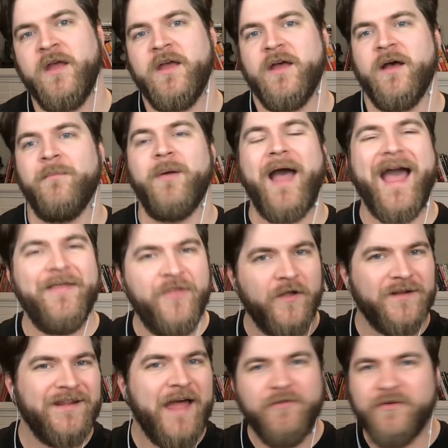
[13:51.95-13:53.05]
Uh, but the
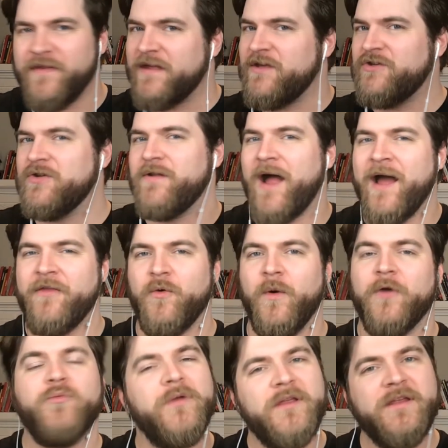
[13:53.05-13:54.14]
level that you do to either
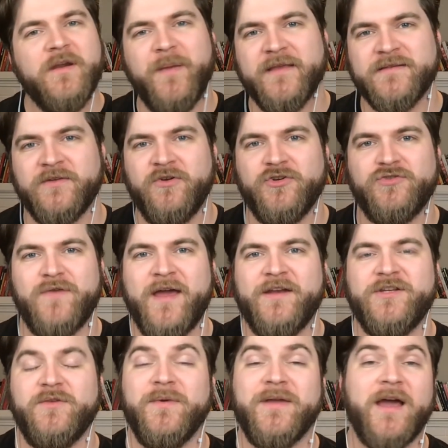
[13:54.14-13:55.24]
one really depends on your
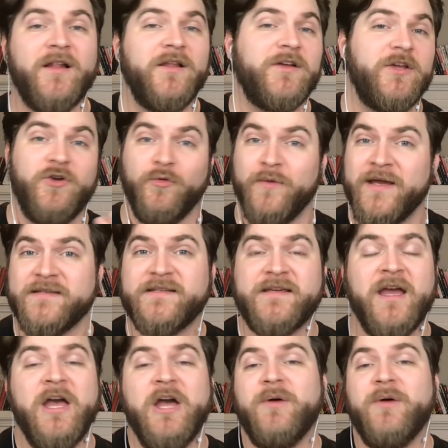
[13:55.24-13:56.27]
strategy. We got to look at your risk.